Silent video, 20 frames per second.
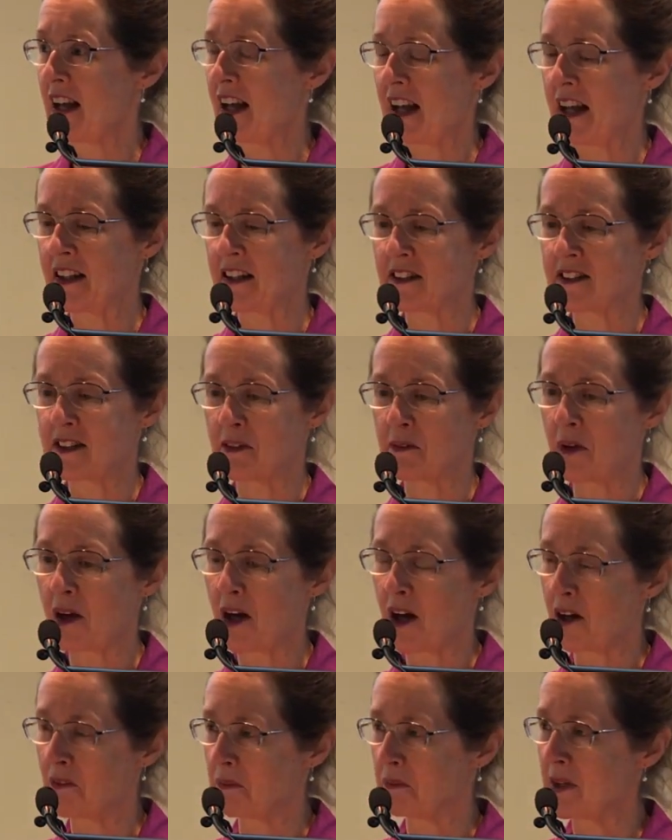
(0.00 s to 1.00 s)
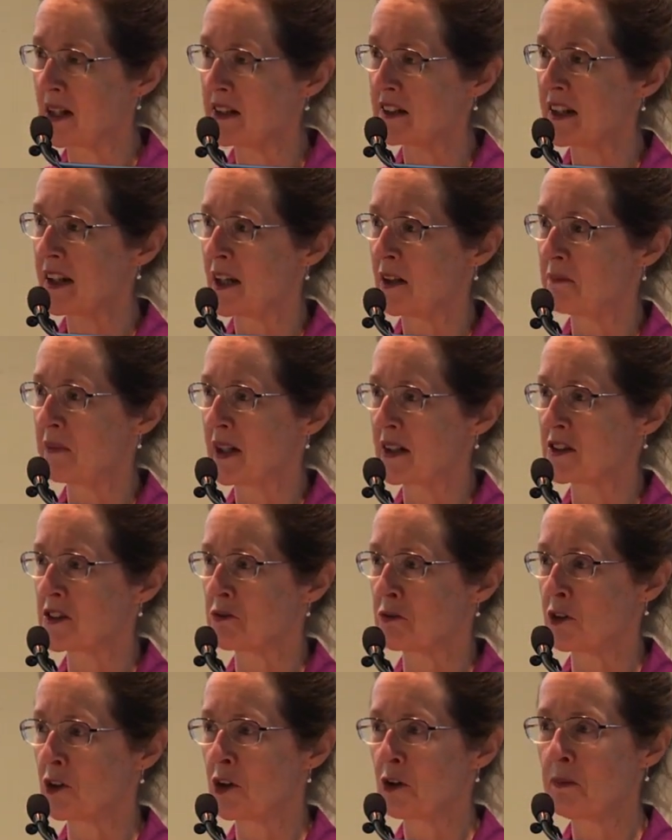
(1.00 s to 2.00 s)
And I'm about to hand back
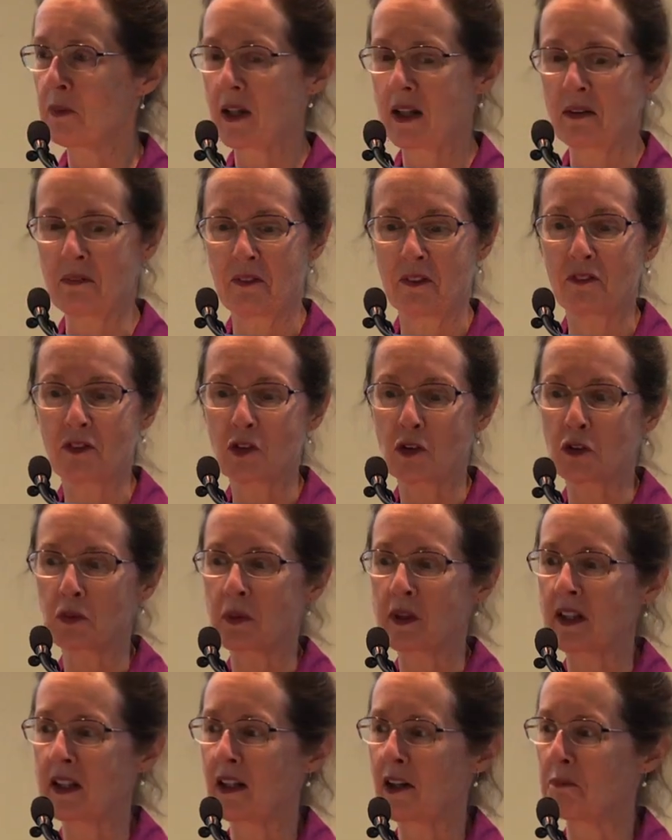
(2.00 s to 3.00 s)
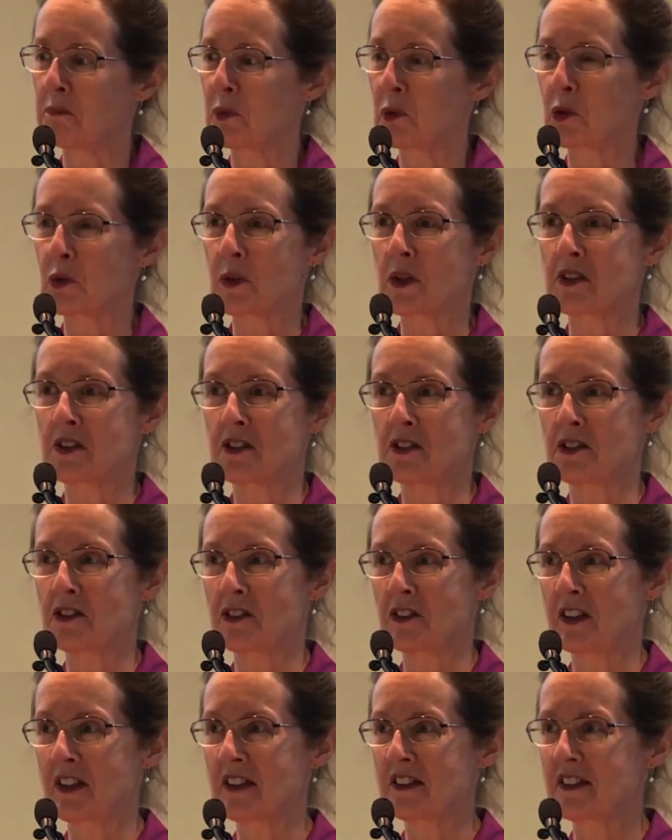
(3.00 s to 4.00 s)
to Rob, and of course we can have more questions
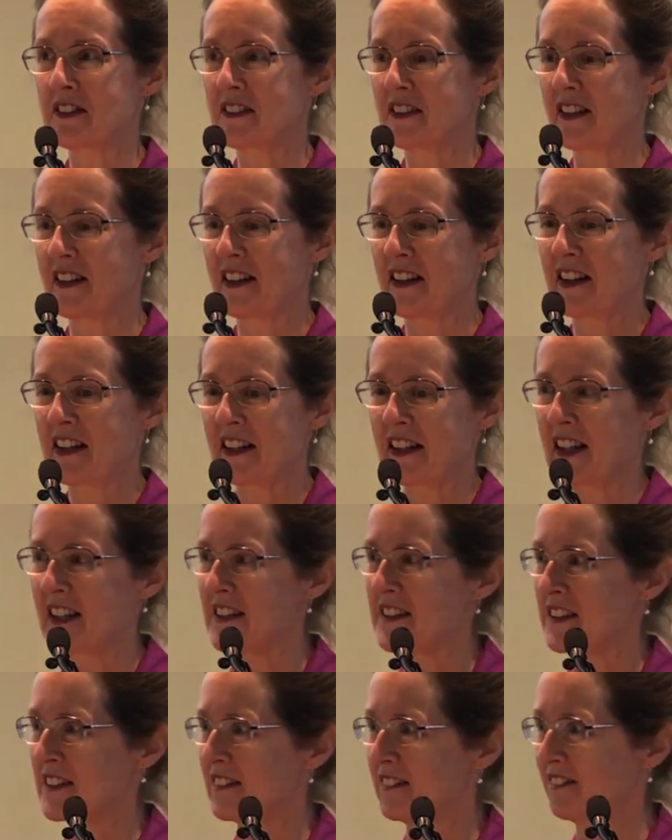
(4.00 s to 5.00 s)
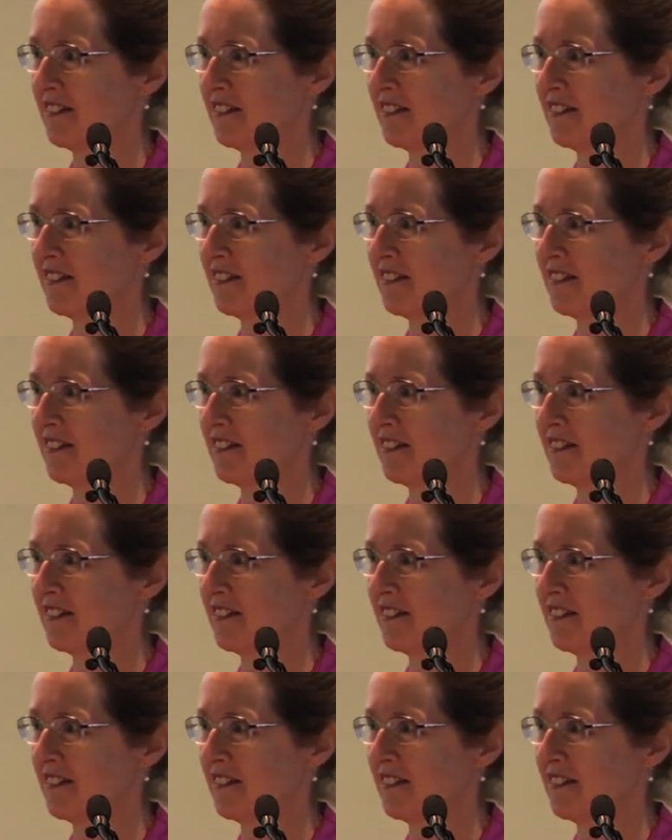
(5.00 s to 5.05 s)
on this later.